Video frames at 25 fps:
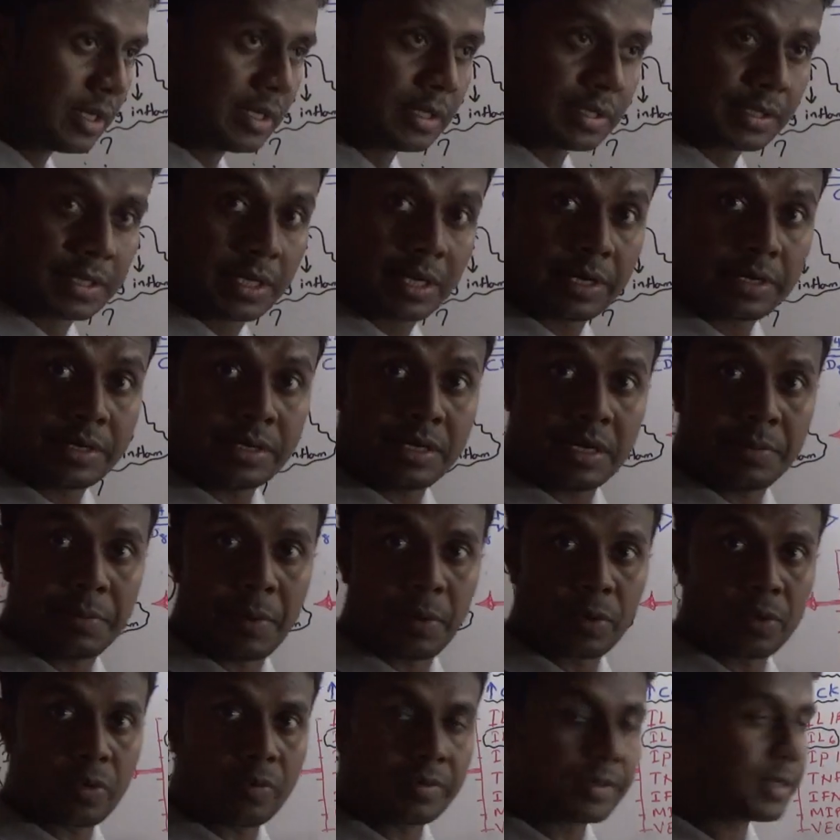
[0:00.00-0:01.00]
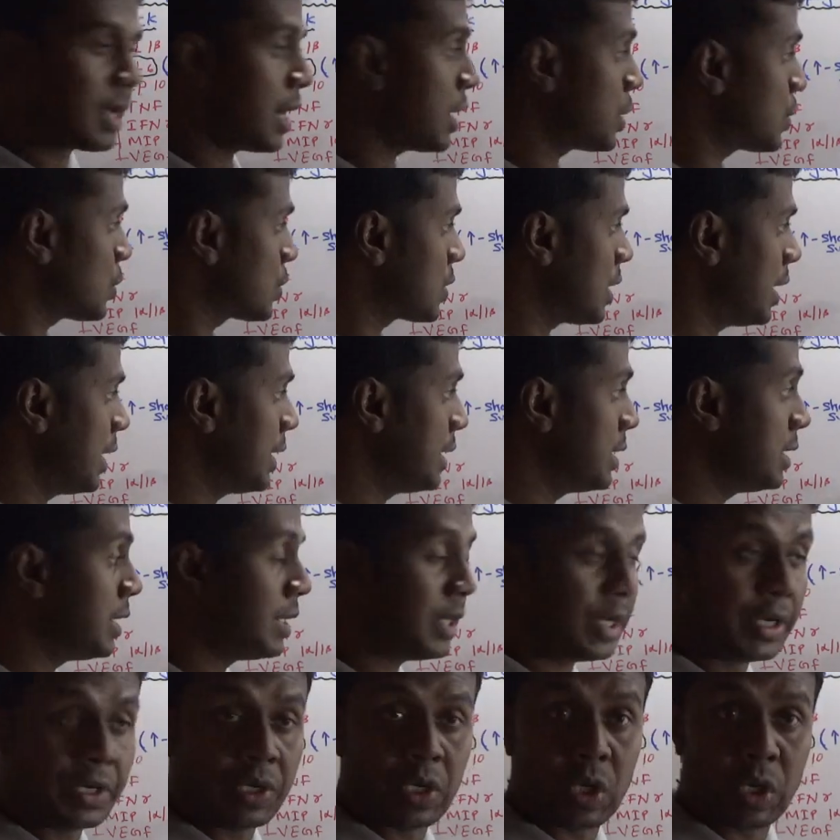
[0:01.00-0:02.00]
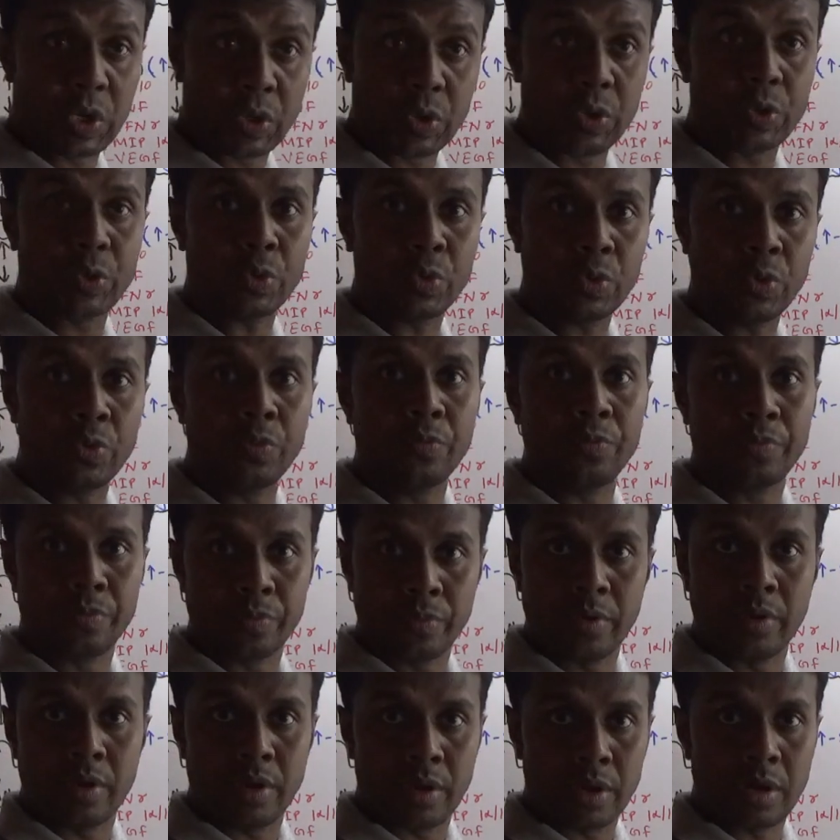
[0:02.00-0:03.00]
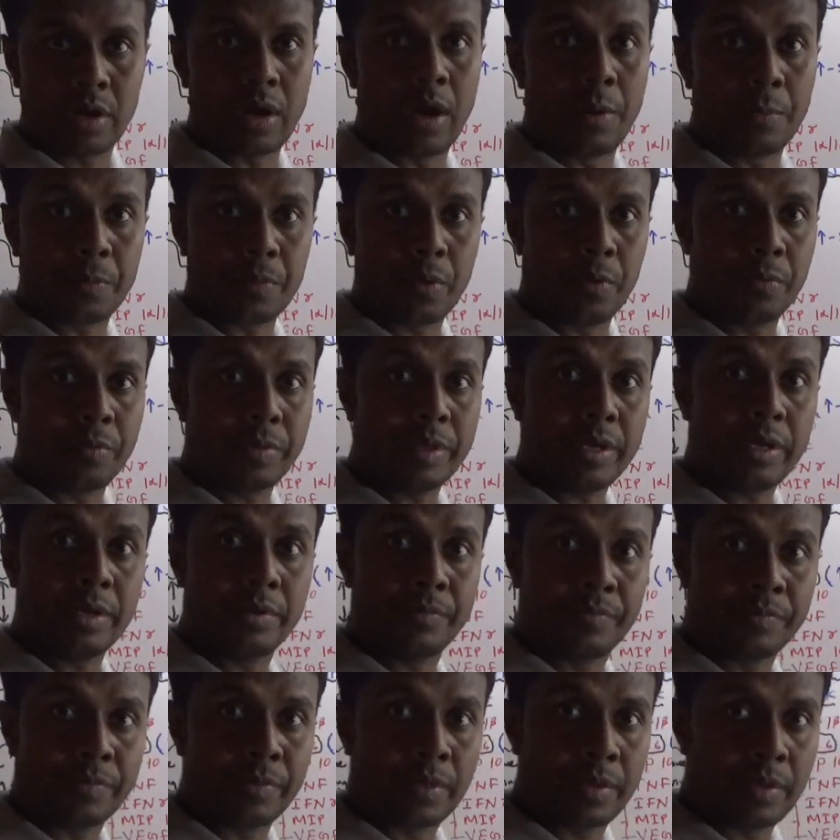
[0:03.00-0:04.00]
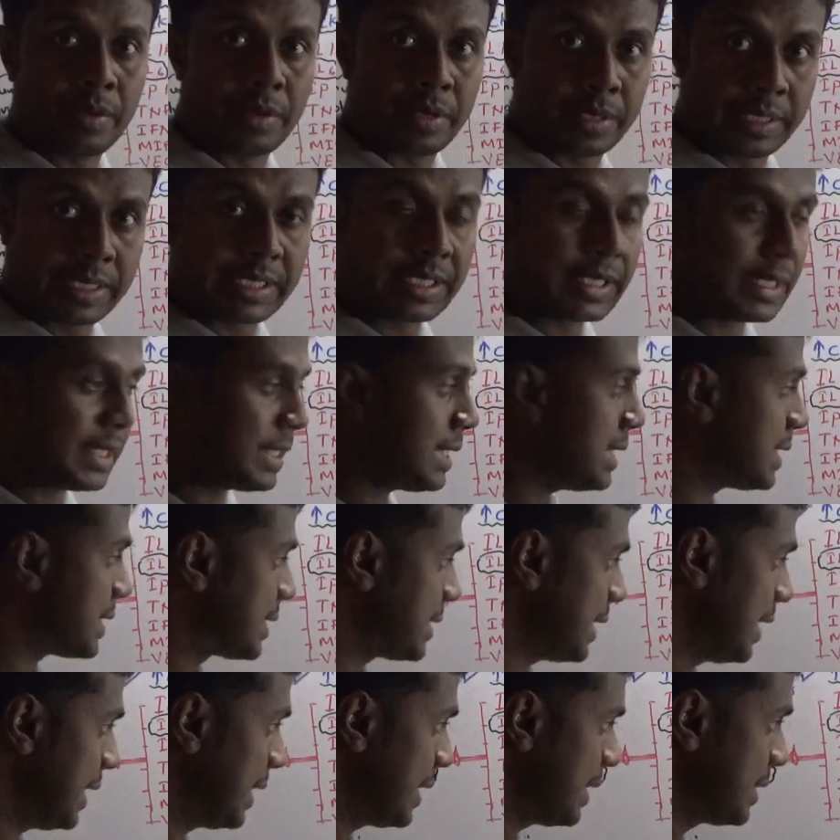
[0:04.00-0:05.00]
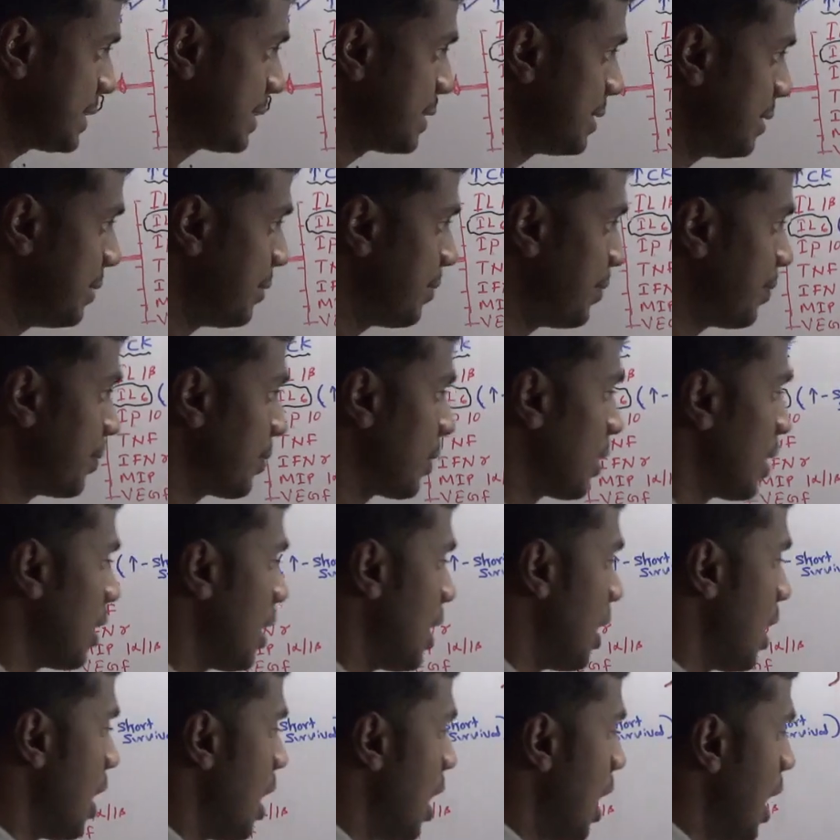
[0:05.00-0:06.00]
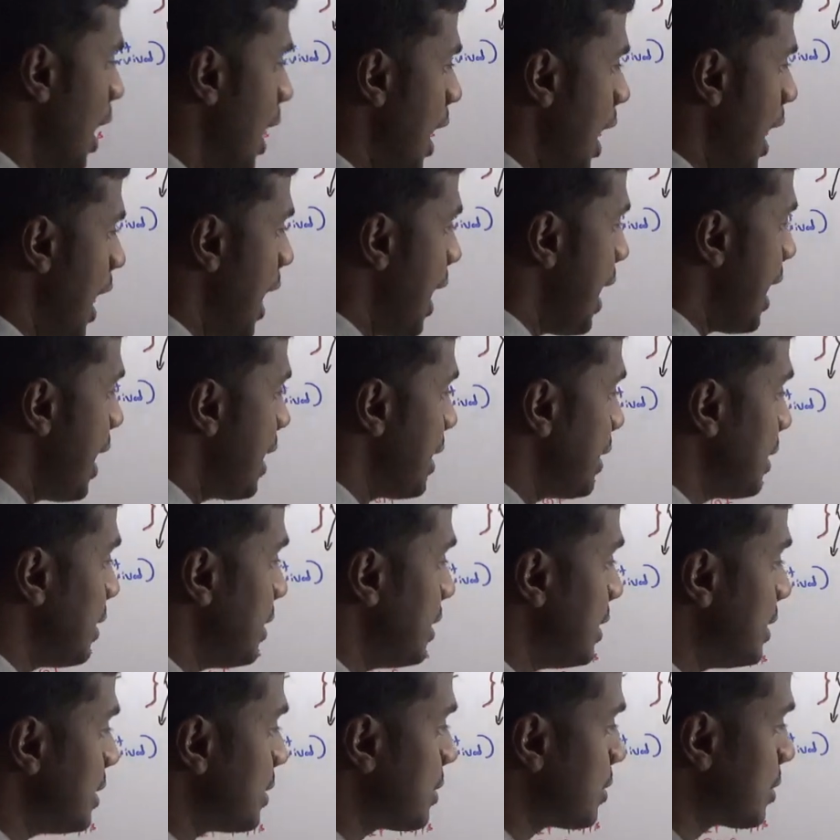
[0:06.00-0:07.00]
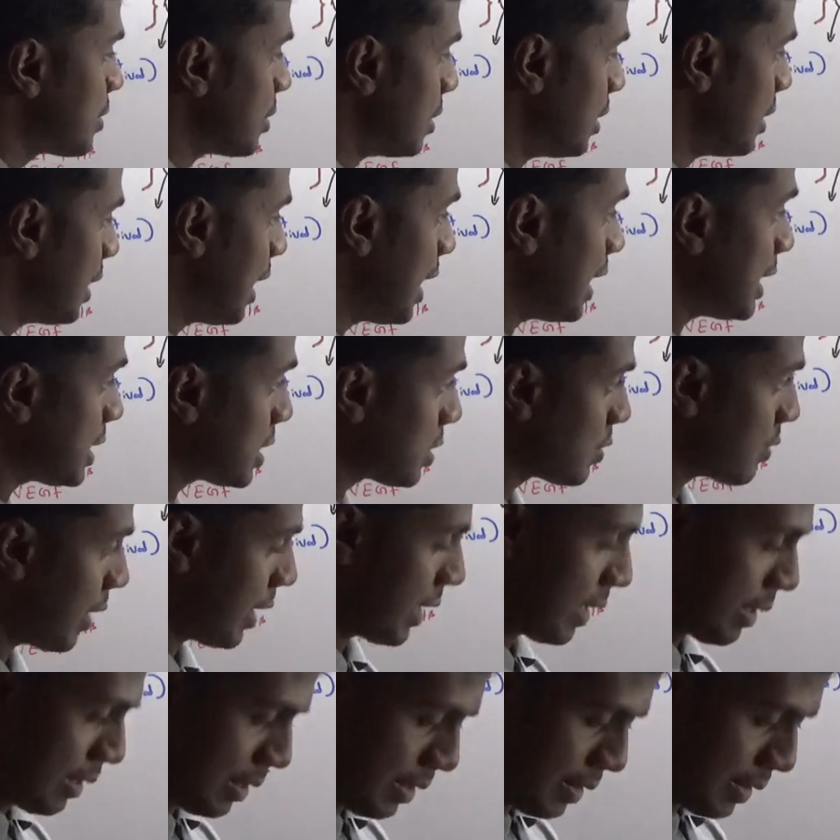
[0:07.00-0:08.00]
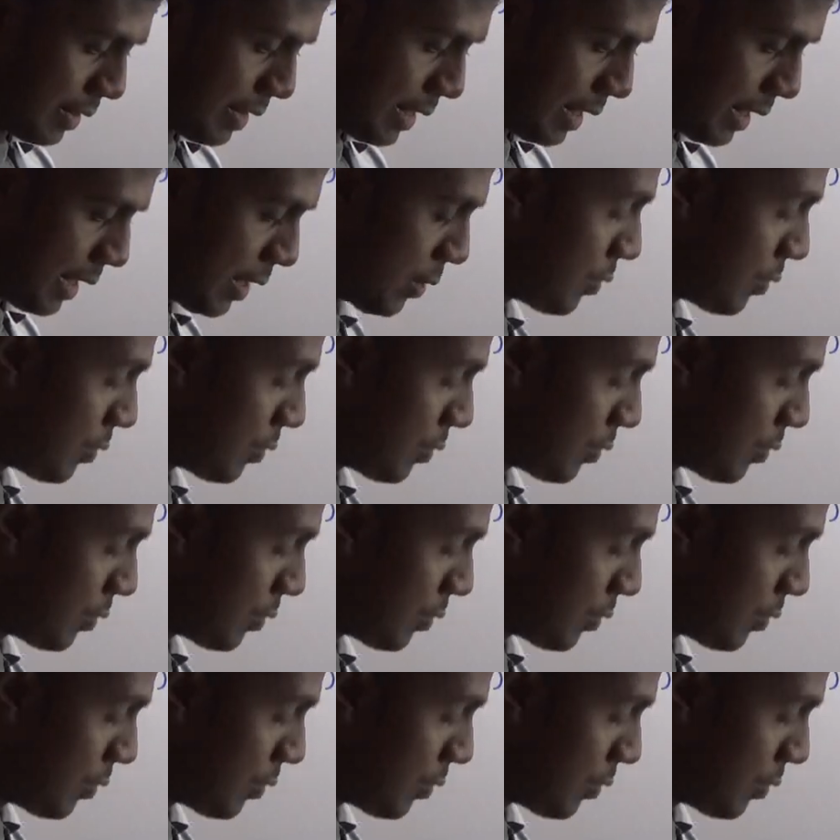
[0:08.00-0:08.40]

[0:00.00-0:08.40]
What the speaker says: certain amount of cytokine in order to come from the disease status. And the last one, they